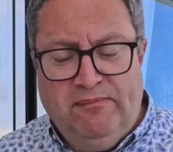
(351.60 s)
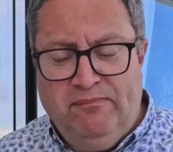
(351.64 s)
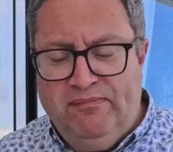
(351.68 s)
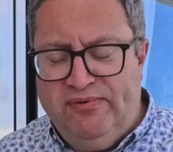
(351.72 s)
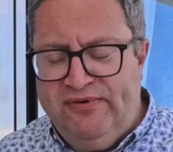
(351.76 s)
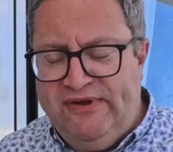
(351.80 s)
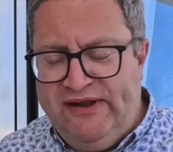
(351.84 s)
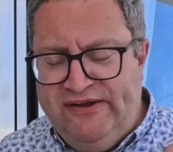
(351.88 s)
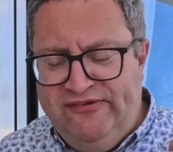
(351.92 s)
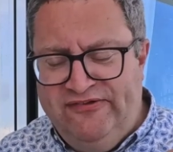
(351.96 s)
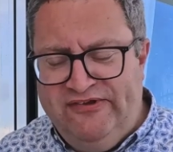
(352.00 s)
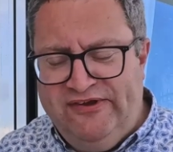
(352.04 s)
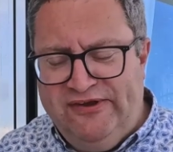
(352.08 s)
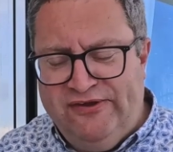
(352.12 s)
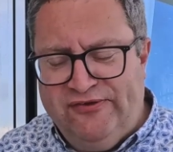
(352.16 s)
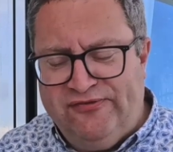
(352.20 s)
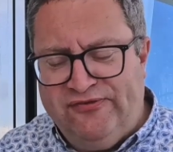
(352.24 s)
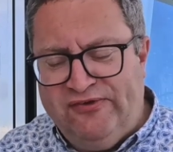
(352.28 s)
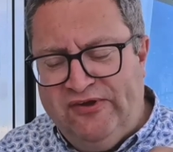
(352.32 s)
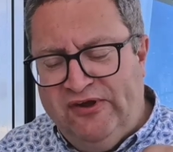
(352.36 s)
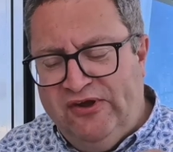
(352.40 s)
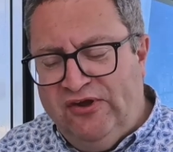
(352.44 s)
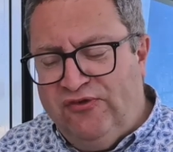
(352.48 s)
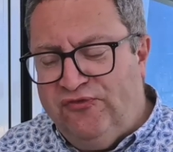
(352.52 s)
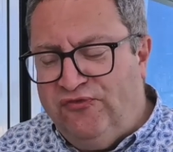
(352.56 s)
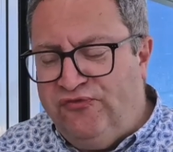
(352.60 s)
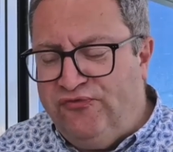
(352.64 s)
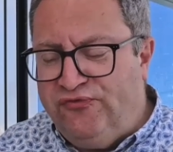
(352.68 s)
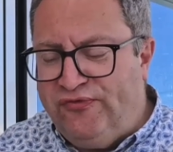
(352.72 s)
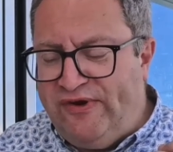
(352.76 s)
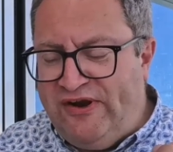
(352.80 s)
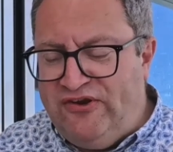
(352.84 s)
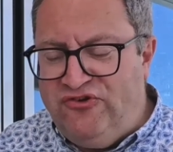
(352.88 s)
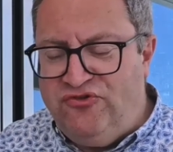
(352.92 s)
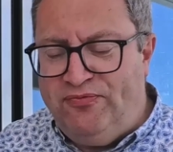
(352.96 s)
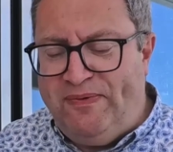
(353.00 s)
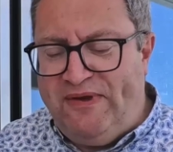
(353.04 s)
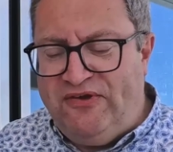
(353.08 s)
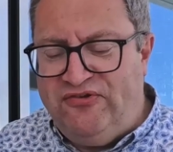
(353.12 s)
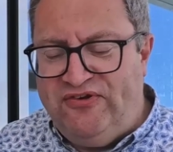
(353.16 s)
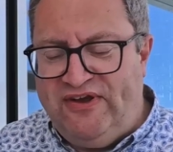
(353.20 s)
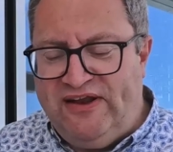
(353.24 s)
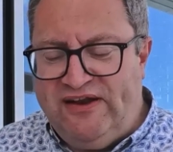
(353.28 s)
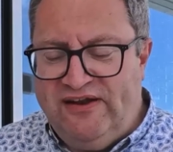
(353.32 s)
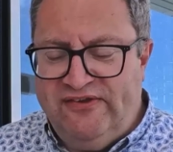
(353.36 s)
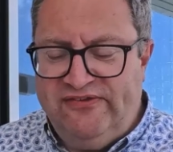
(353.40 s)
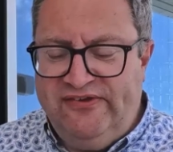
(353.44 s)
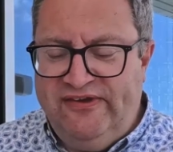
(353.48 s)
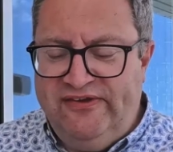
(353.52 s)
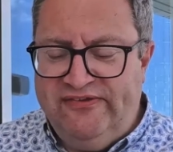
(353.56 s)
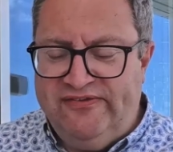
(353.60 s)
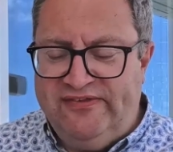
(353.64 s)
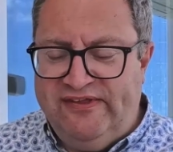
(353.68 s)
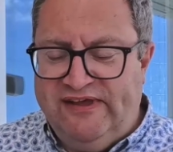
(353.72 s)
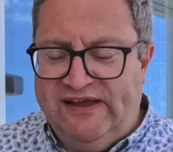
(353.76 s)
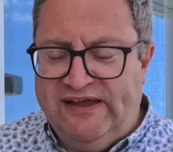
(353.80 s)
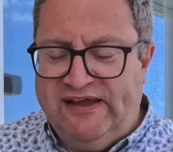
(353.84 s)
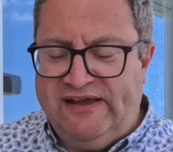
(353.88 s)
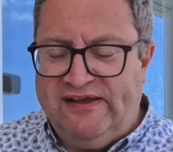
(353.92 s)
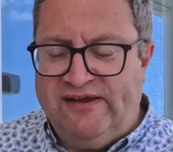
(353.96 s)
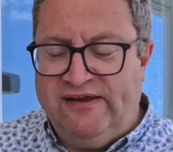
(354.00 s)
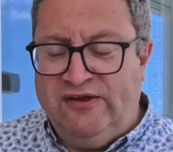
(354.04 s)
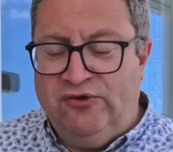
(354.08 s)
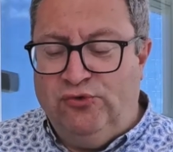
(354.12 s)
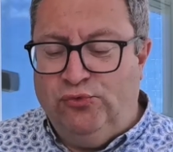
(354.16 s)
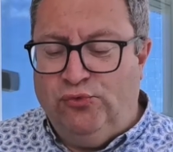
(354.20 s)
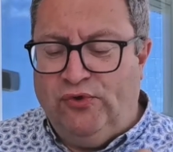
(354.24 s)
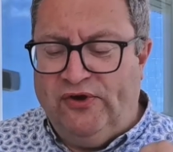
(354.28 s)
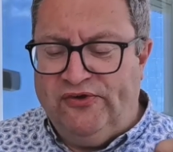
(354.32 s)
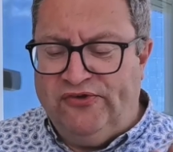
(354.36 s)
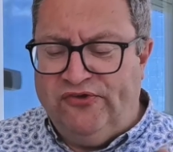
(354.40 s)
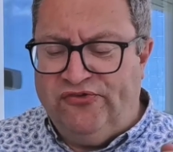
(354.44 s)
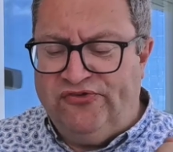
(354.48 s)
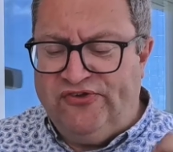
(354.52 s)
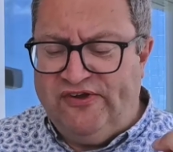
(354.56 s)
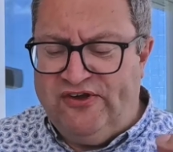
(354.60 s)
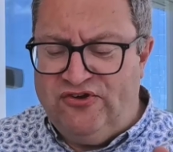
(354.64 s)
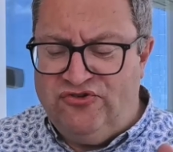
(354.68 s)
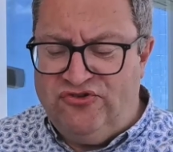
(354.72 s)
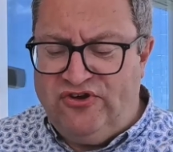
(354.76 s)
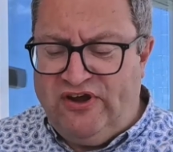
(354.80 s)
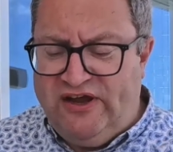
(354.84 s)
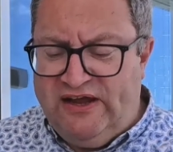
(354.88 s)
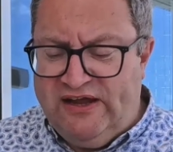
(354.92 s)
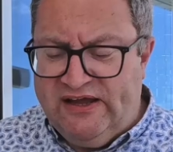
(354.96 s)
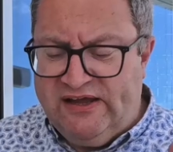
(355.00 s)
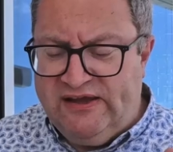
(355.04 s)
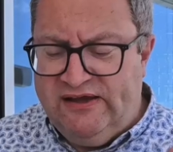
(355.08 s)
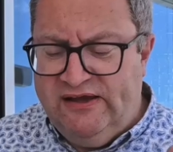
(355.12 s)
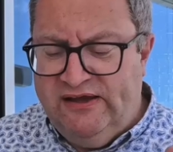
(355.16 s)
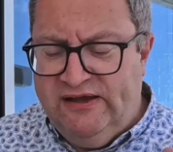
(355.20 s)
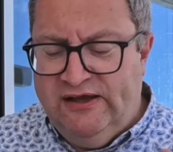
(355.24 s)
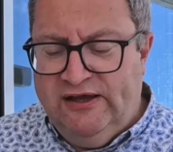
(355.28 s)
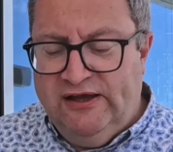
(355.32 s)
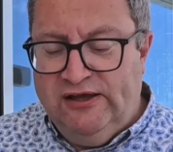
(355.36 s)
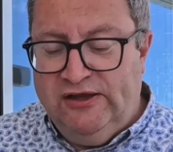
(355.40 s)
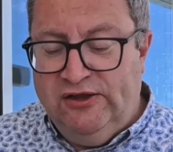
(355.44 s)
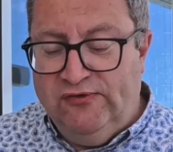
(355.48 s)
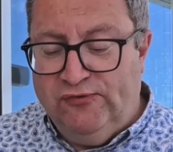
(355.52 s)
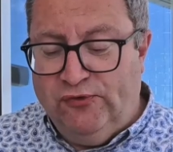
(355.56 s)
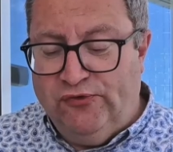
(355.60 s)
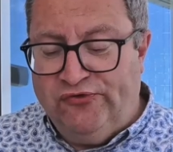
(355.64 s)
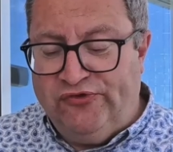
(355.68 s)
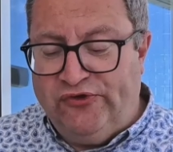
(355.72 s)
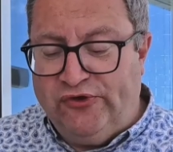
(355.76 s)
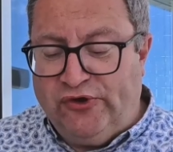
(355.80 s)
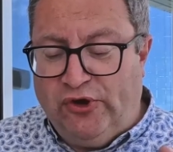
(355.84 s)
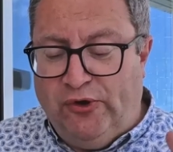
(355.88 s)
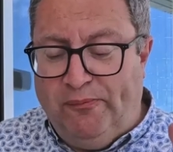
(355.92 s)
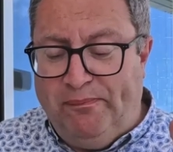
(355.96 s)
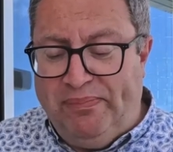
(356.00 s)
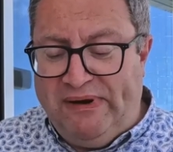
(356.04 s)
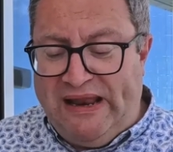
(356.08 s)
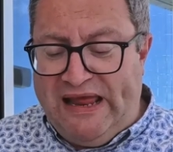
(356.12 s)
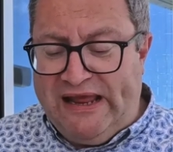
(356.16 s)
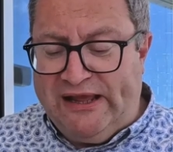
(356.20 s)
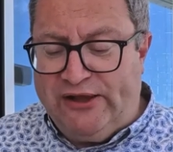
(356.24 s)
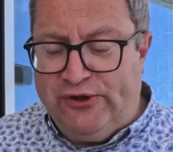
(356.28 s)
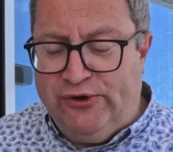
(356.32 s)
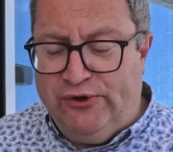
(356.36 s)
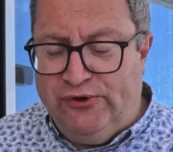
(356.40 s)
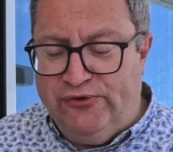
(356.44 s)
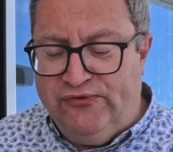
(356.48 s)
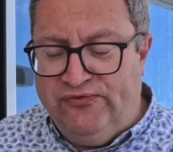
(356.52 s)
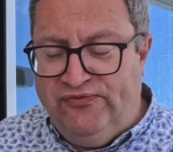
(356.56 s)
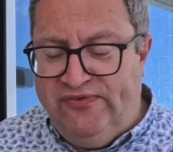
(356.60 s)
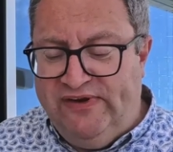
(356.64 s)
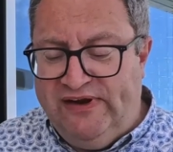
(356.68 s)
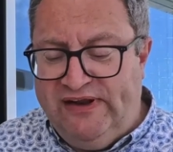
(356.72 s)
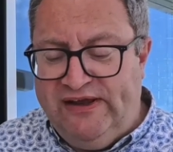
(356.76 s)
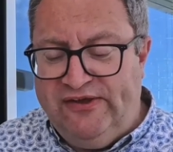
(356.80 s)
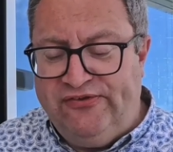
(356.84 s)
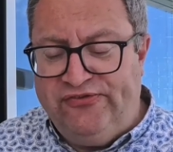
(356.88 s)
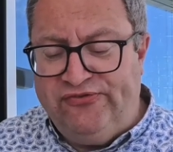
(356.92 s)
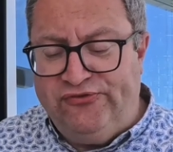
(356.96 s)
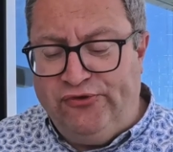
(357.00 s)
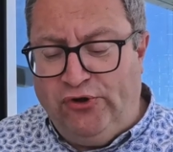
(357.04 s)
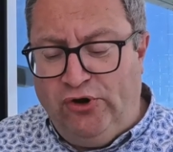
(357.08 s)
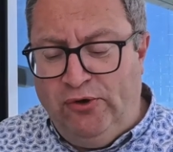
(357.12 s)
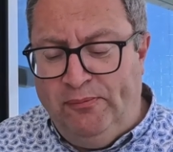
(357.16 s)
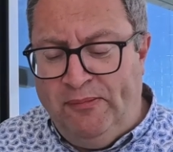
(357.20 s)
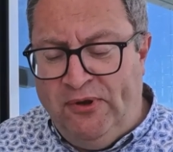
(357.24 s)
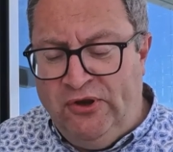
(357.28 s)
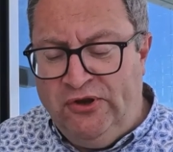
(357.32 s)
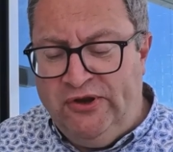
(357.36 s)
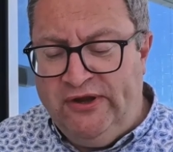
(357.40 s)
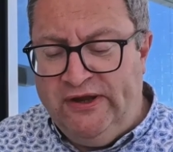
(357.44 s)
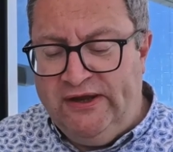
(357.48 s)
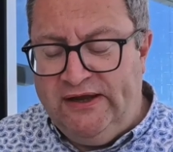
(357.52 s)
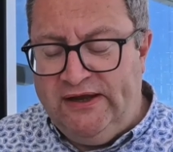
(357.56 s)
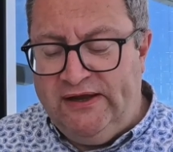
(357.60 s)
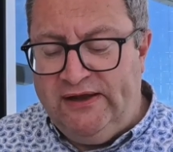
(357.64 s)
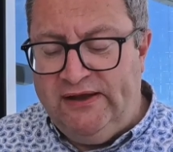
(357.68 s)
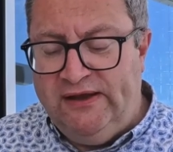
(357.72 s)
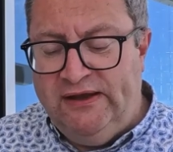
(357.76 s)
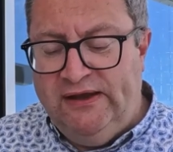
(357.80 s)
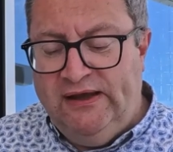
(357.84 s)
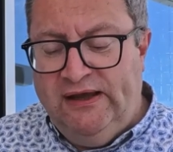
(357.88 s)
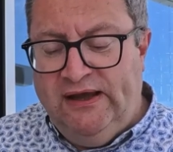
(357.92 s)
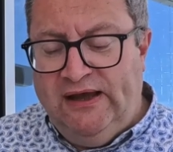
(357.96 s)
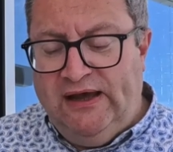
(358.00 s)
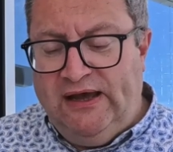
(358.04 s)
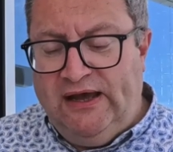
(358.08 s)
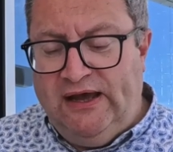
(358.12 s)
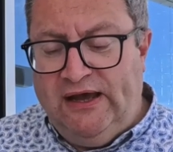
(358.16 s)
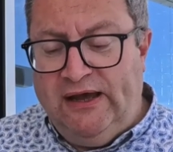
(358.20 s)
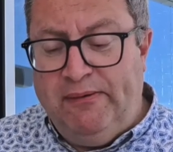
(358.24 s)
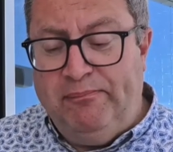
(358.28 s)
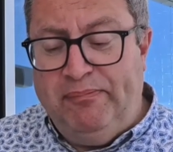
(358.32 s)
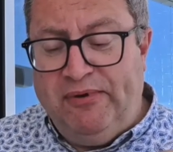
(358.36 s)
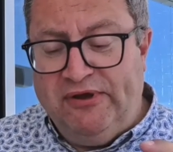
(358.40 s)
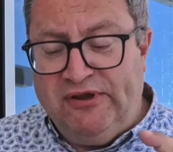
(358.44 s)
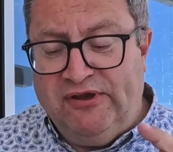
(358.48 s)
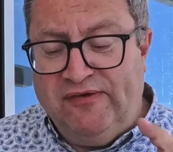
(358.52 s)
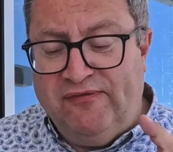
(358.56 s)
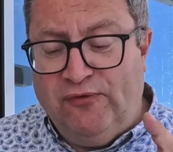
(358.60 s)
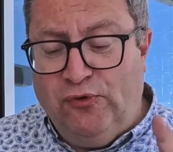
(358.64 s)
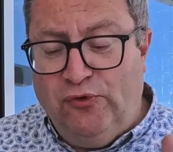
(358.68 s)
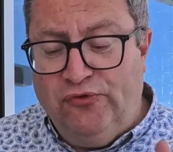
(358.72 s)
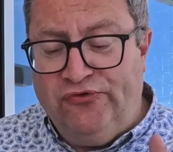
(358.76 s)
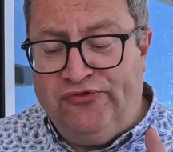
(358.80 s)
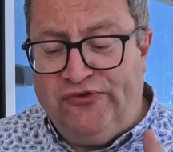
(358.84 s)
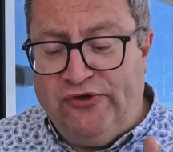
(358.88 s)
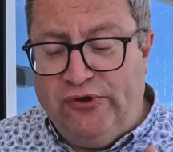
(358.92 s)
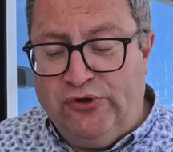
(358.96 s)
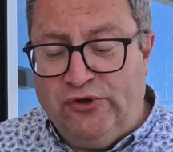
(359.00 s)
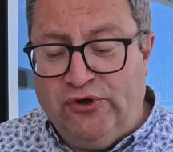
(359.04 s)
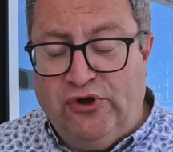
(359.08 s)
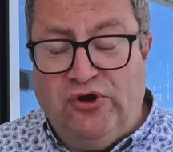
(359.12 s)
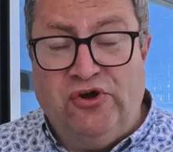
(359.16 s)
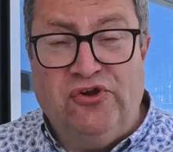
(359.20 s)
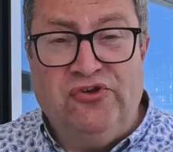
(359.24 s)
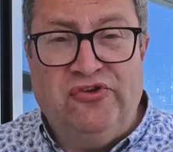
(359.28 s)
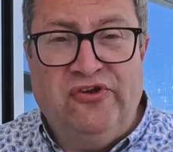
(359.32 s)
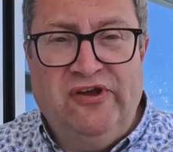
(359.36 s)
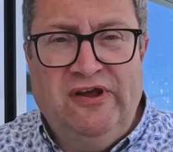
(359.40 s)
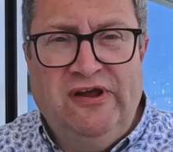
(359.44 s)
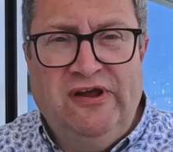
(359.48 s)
plenty of French specialities like noix de Saint-Jacques. You've also got black cod fillet, sole meunière, but you've also got